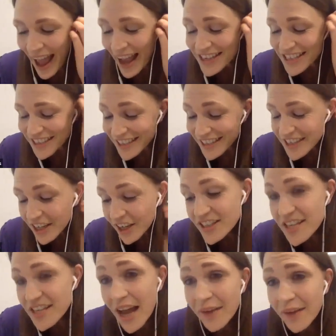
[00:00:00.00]
Actually, it's a
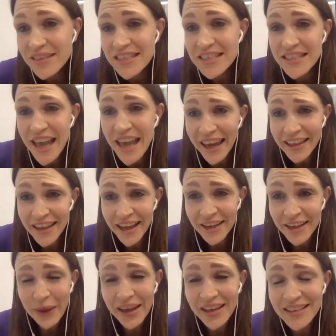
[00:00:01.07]
good time to say
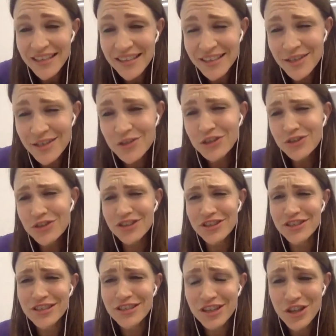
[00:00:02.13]
that because
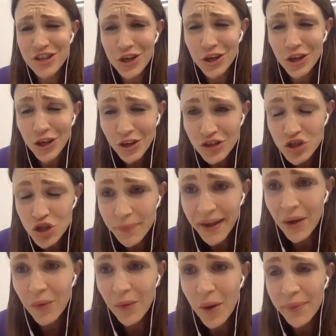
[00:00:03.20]
nutrition is such a huge topic,
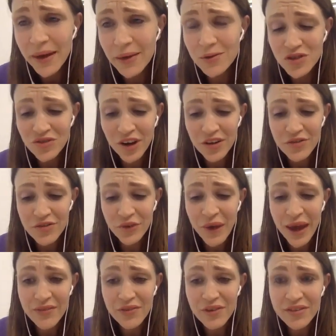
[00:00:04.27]
I won't be able to run through
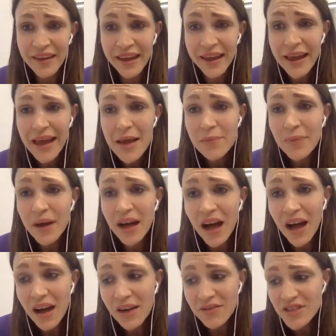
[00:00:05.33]
everything. But
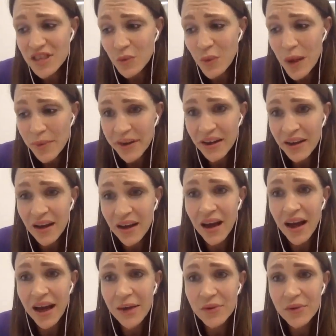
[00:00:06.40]
after the webinar,
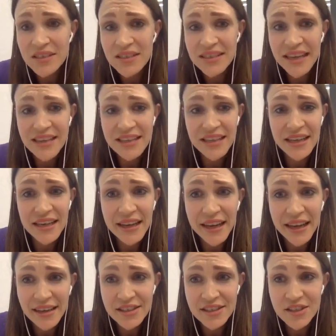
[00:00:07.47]
I will send a
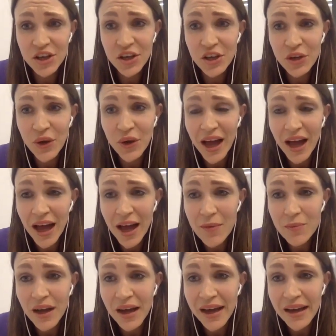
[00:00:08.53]
link to
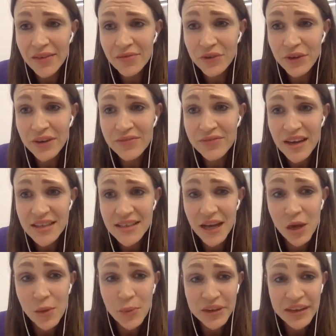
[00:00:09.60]
my free
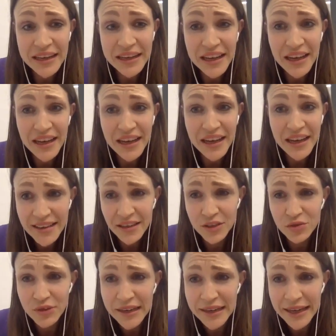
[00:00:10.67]
Fertile Body Guide, and I'd
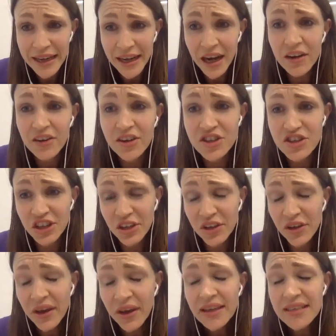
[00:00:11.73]
really encourage you
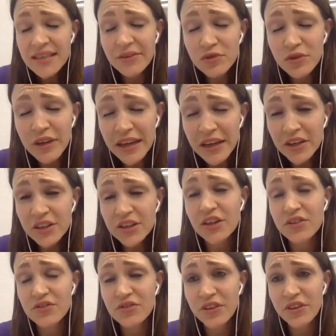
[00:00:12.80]
to have a really good
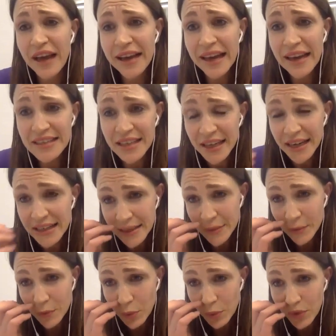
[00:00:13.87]
look through that later, because
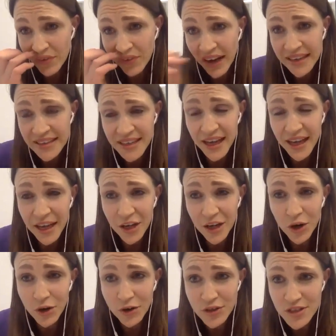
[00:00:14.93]
it will provide
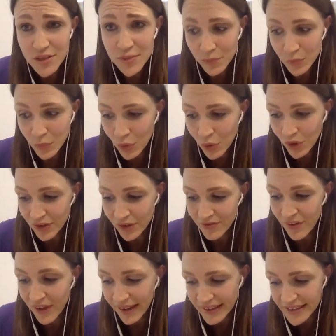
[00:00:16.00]
lots more
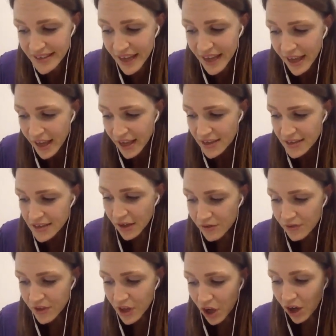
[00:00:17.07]
advice.
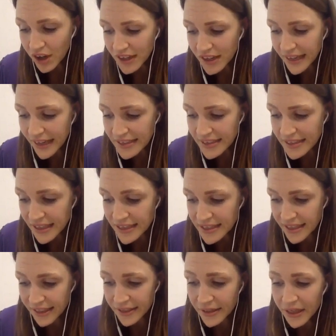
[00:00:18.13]
So for the holiday
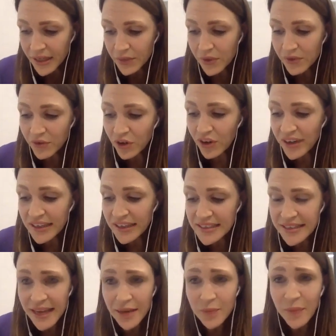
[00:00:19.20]
season, we've already
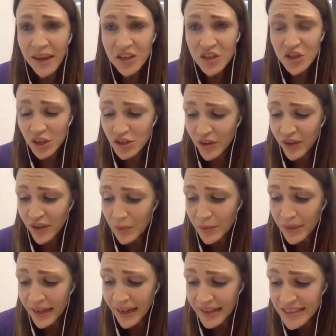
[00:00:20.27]
said make sure you're drinking
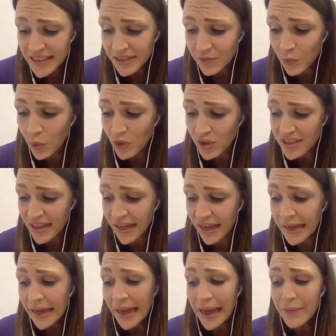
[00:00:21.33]
plenty of water
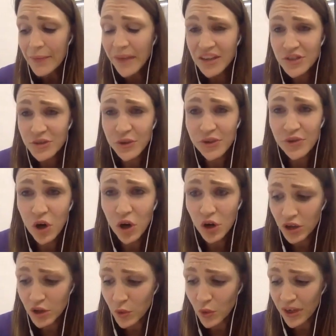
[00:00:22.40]
and make sure you've got
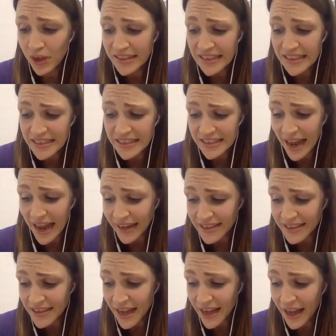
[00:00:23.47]
good quality
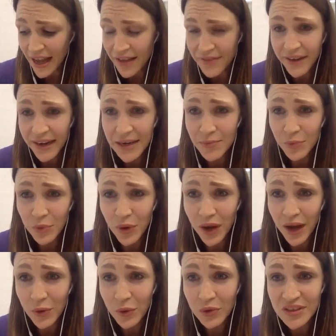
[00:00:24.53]
snacks available
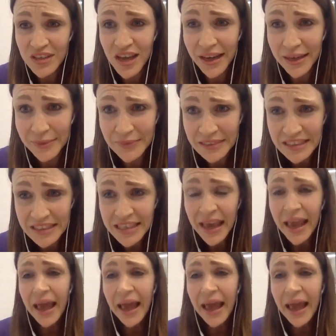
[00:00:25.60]
at all times.